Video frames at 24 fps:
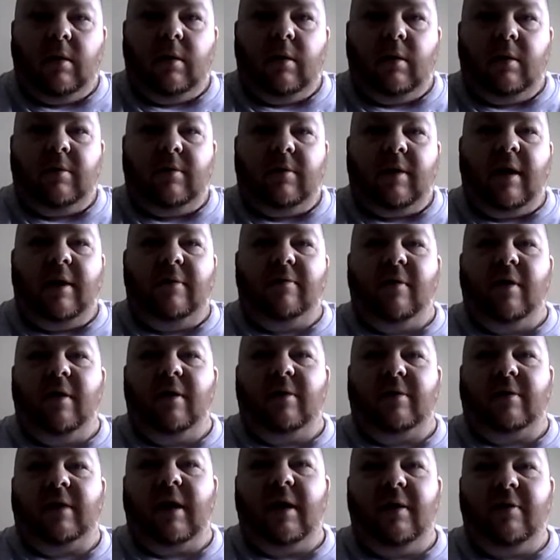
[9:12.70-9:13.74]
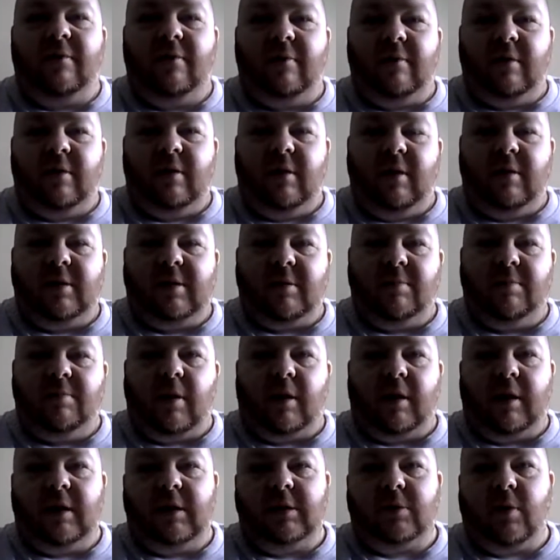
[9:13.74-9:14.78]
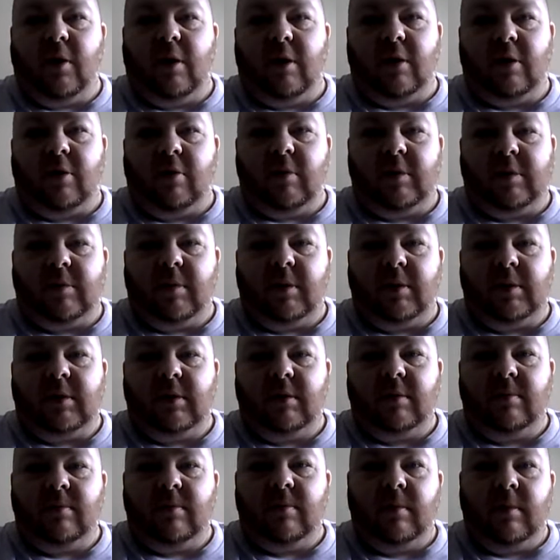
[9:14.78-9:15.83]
And it'll save you save you some money as well at Christmas.